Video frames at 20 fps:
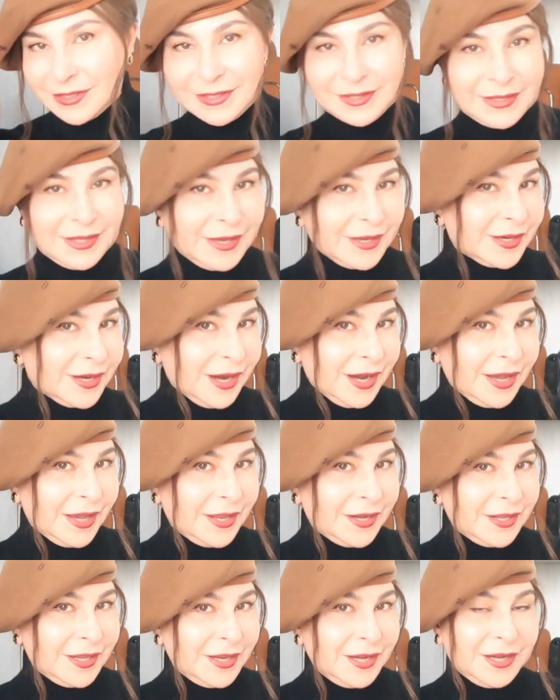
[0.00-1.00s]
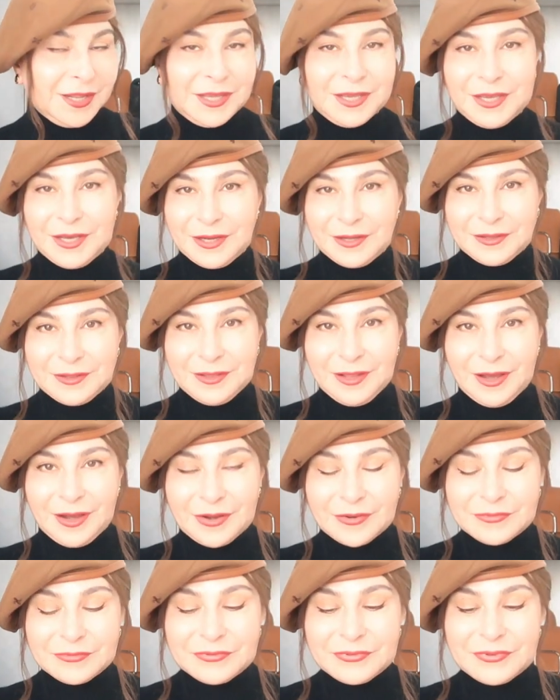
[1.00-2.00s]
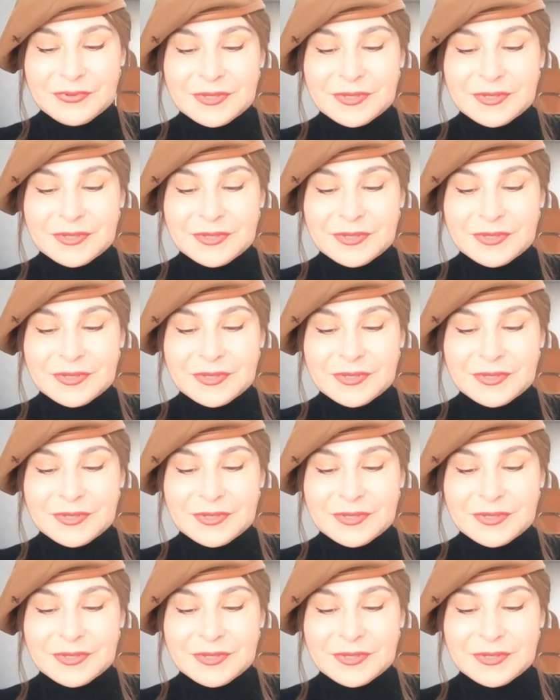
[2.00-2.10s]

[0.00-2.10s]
like i really love